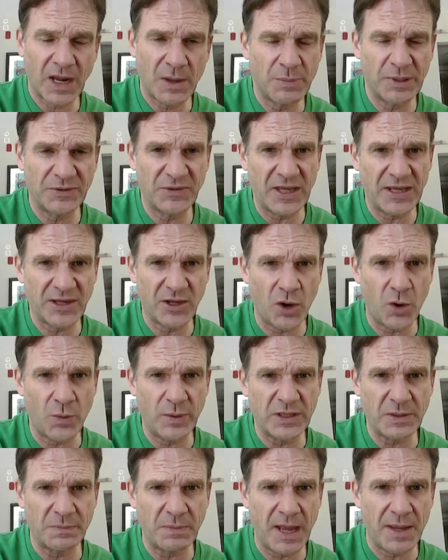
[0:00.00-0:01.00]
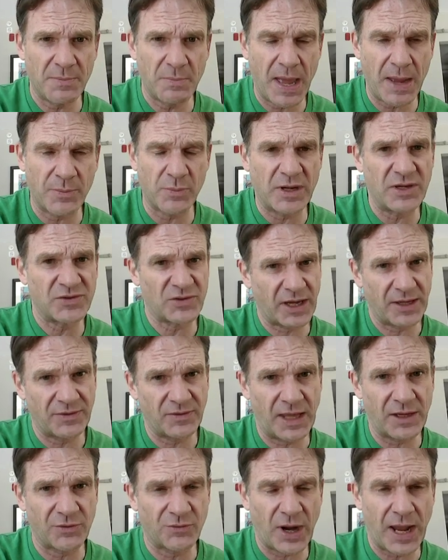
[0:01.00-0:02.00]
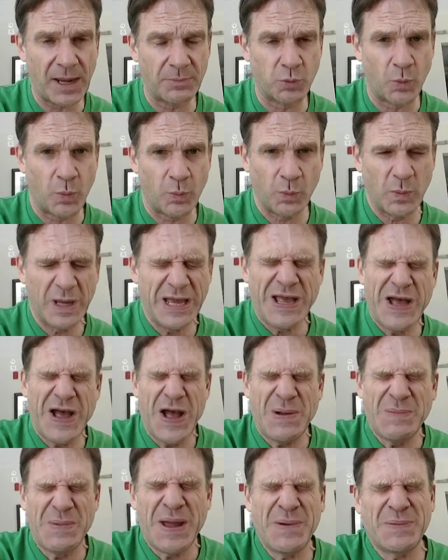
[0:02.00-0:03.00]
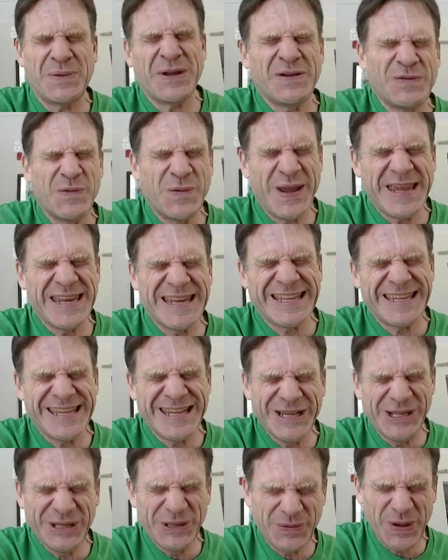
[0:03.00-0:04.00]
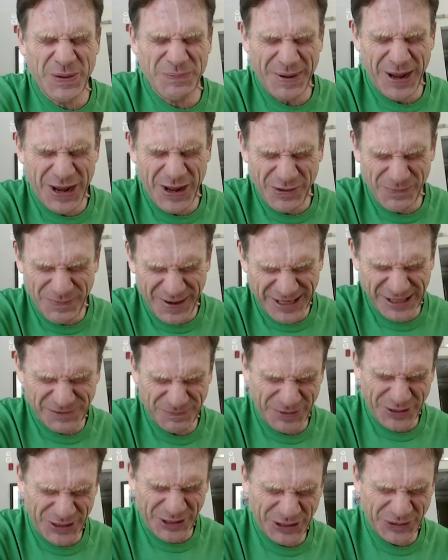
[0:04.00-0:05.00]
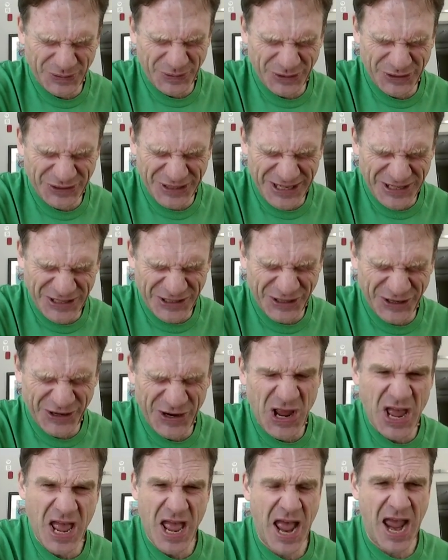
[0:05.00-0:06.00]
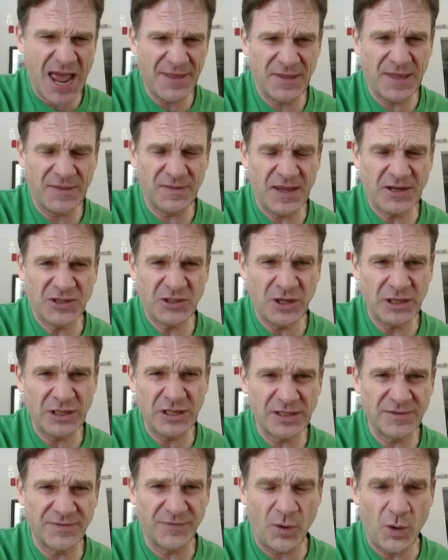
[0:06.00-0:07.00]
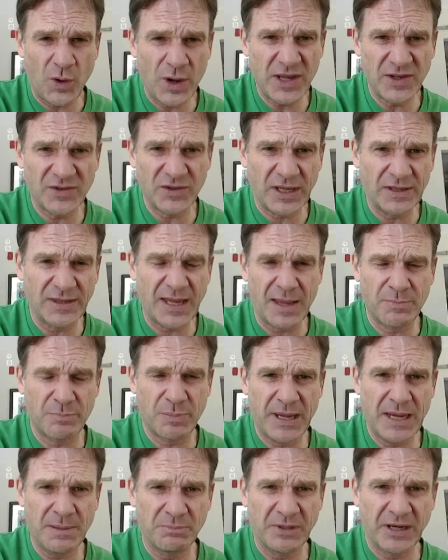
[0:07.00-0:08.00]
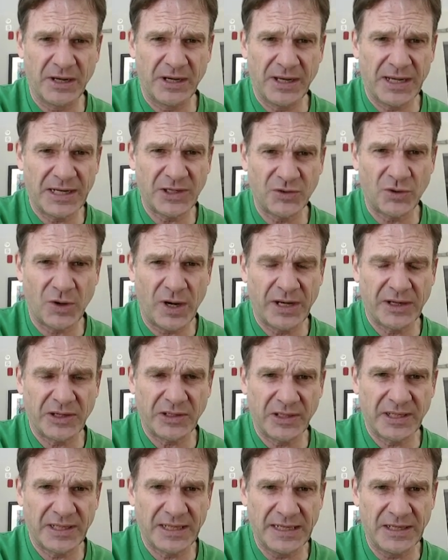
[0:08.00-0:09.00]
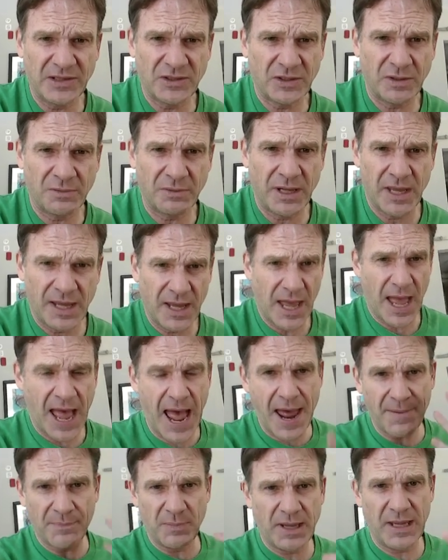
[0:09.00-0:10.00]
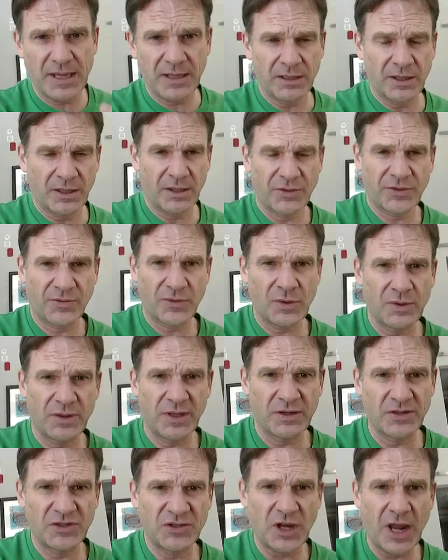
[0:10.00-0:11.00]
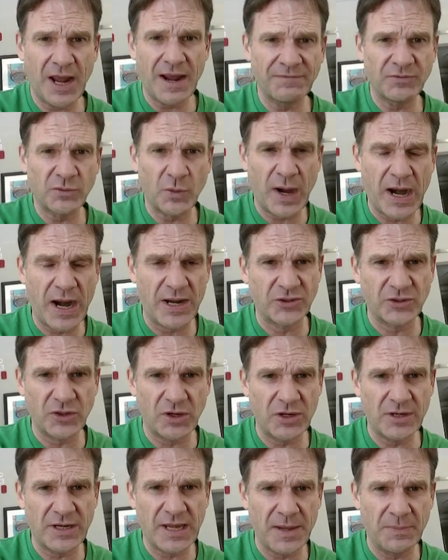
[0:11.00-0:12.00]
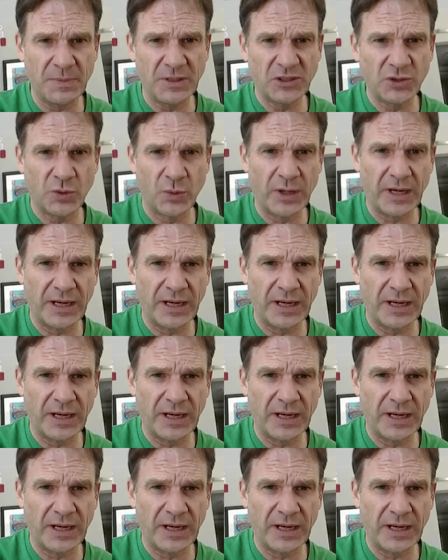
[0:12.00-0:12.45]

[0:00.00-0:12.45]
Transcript: But they go into my memories and they grab a memory of Wayne Kealui Powell, my spiritual teacher, and then they took his voice and they beamed it electronically into at me through their software and turned him into an